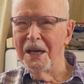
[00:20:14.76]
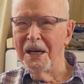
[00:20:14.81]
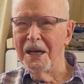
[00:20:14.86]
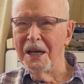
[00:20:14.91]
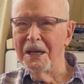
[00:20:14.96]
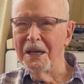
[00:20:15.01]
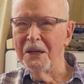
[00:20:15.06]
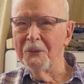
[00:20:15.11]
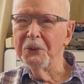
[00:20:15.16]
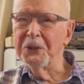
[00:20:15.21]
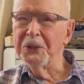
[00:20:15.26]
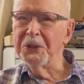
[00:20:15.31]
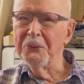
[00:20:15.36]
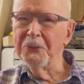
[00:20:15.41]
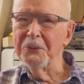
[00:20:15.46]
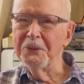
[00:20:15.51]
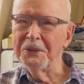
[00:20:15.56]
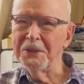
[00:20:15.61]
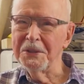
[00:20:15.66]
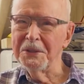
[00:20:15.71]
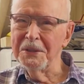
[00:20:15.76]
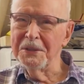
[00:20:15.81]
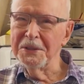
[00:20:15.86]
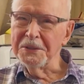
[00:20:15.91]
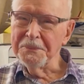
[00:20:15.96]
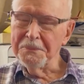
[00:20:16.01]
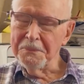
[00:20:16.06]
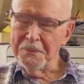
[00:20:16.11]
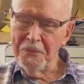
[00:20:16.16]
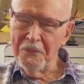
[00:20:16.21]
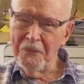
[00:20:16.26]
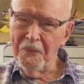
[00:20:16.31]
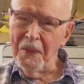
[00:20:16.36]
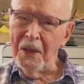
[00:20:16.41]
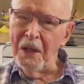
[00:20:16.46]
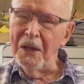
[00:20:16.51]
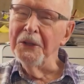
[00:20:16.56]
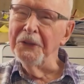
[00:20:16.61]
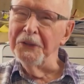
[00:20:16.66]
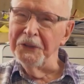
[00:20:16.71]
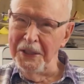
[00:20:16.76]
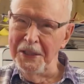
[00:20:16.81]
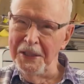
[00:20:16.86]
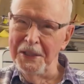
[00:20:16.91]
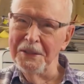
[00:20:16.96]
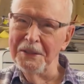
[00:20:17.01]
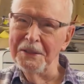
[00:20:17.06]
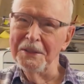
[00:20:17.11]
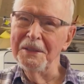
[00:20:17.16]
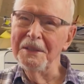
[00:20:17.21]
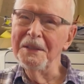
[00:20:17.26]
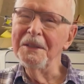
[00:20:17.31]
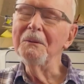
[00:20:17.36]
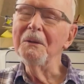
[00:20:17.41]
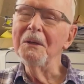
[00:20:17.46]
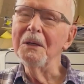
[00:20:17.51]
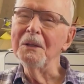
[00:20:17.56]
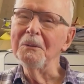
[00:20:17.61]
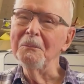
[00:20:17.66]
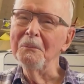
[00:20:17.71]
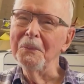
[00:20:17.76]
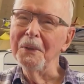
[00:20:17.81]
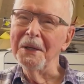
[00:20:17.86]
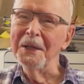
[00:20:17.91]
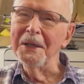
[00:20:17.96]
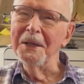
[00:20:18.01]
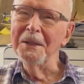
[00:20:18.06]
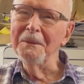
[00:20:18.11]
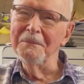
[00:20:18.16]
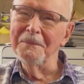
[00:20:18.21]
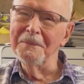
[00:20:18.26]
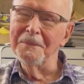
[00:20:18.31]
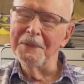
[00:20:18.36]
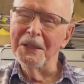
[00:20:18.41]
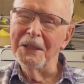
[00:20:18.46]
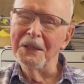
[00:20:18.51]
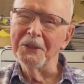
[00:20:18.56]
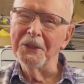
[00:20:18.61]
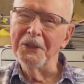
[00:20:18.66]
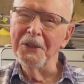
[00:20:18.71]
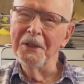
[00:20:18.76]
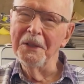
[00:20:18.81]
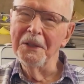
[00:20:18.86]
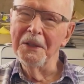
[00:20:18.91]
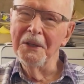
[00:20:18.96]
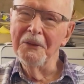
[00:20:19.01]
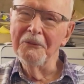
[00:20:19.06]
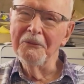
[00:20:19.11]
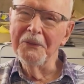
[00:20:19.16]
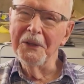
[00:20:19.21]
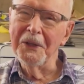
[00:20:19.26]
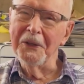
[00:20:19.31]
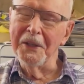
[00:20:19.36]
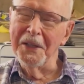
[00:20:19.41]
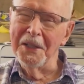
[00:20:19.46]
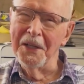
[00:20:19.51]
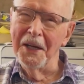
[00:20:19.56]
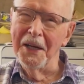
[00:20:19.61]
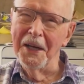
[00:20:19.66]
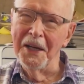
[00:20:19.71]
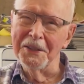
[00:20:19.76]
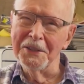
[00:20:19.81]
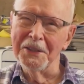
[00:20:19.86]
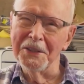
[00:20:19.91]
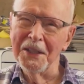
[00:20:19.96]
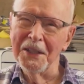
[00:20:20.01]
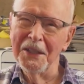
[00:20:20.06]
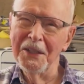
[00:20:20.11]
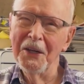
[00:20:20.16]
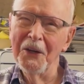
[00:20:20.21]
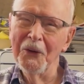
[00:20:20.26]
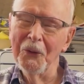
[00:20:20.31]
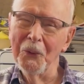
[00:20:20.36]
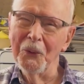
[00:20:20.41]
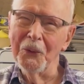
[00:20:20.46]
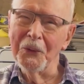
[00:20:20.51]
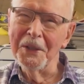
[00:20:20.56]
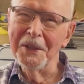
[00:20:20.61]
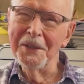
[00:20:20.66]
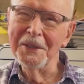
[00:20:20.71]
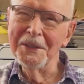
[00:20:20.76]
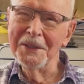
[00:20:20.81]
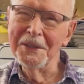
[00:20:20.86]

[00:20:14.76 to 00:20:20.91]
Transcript: which was attended by a very large audience,